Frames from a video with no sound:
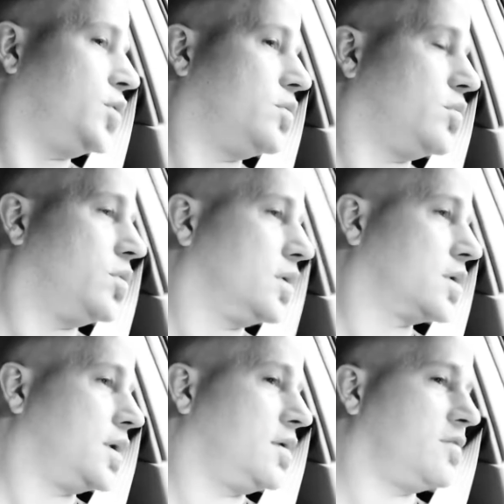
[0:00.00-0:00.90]
or
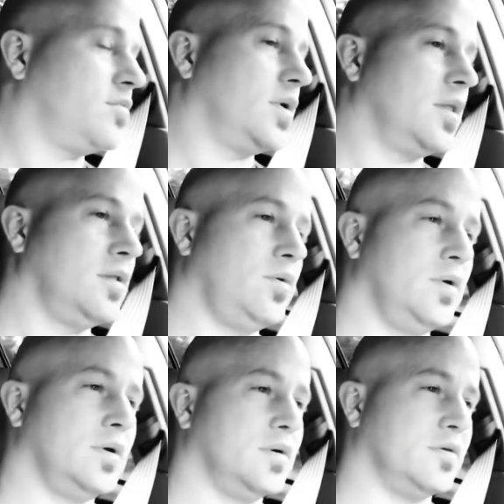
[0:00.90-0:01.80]
work as one of the
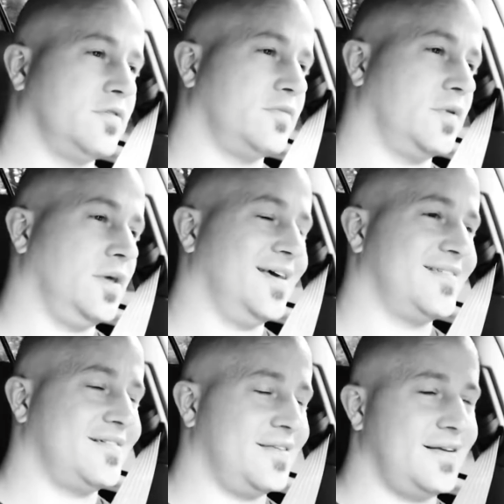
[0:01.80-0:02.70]
lawyers for the
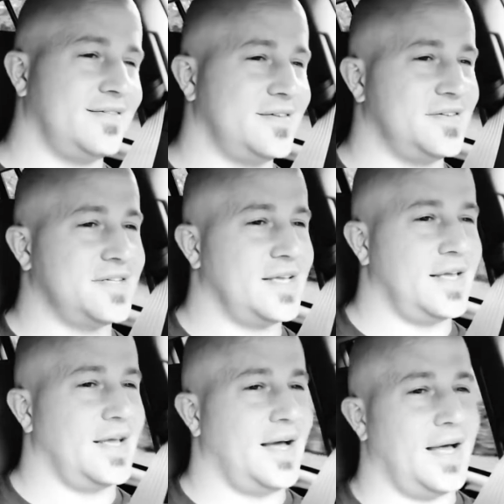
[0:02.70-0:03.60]
SEC. They're just,
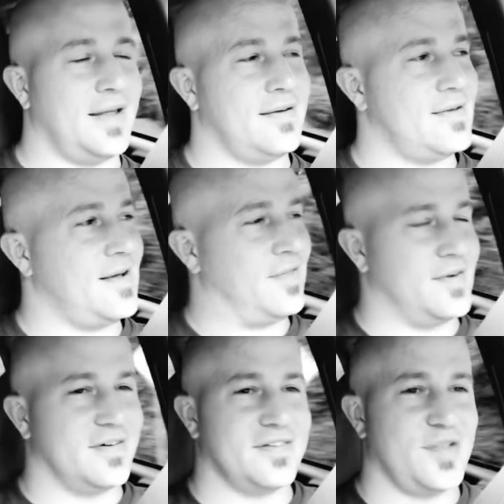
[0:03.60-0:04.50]
I don't know,
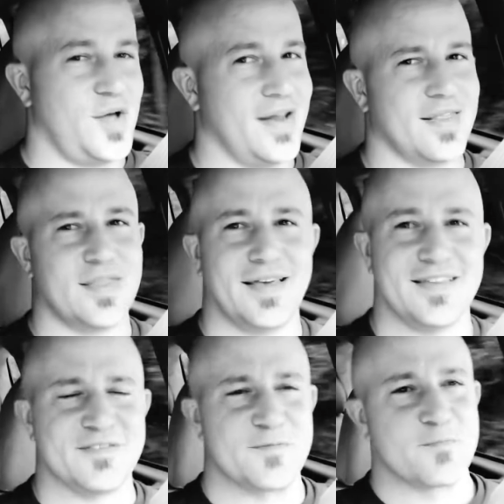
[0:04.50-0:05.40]
there's a lot of
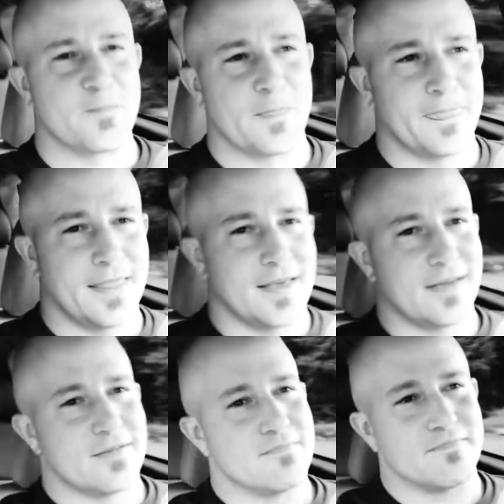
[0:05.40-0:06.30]
things.
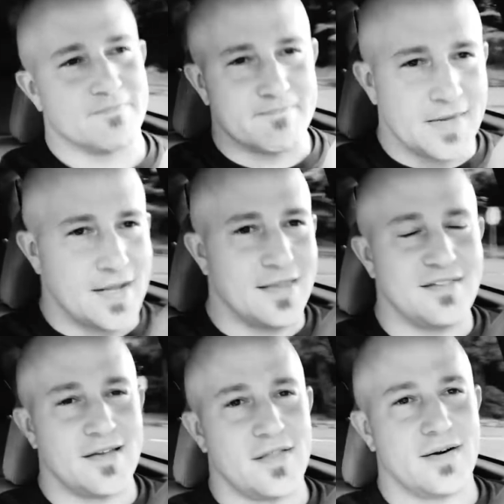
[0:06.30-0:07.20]
Many of
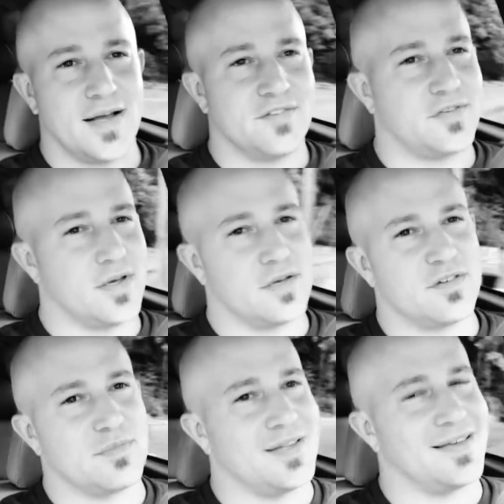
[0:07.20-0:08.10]
these other ICOs
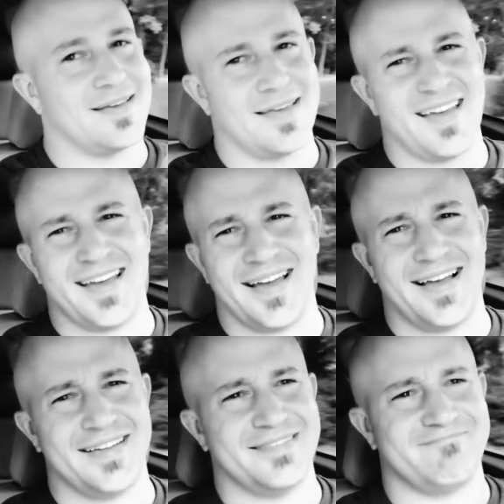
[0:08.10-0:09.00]
would be like,
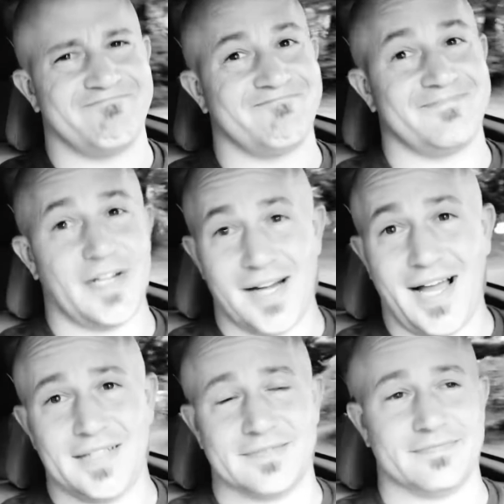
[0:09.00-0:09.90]
yeah, they're
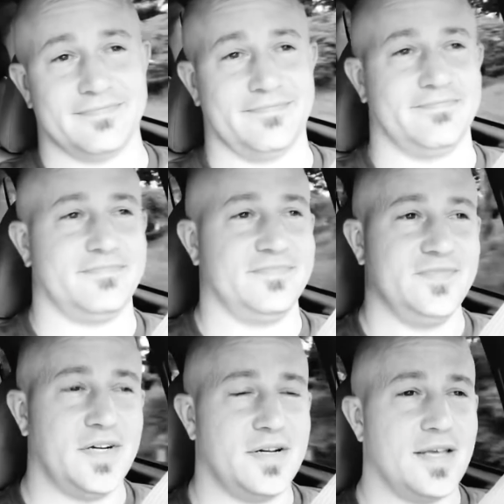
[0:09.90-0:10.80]
done.
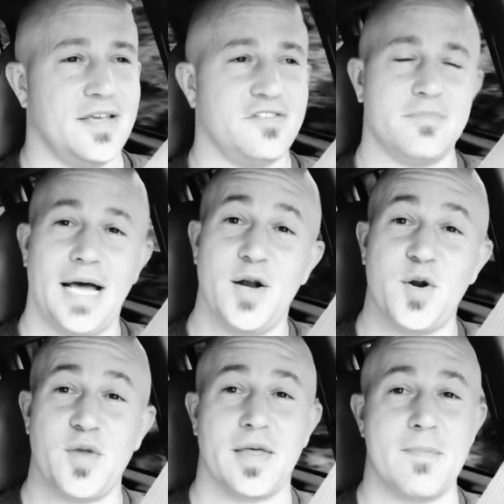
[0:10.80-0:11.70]
Veritasium, I don't
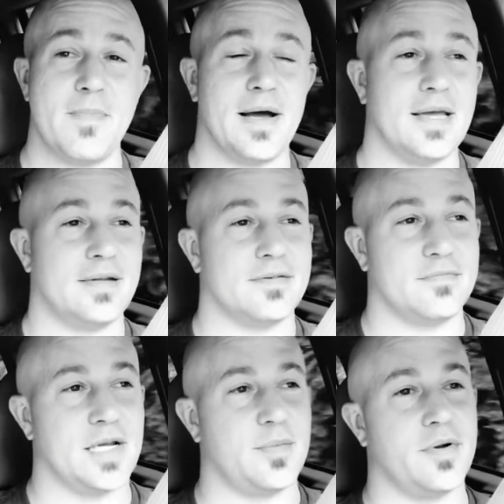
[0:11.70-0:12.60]
know, they might
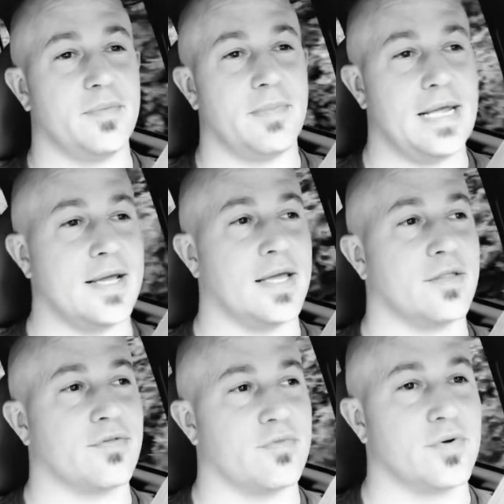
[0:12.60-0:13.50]
be able to make it
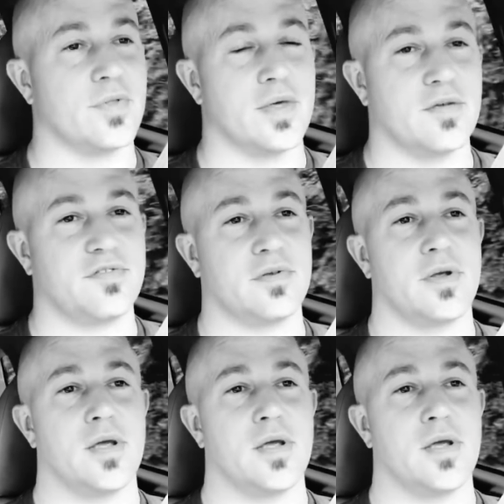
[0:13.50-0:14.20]
through this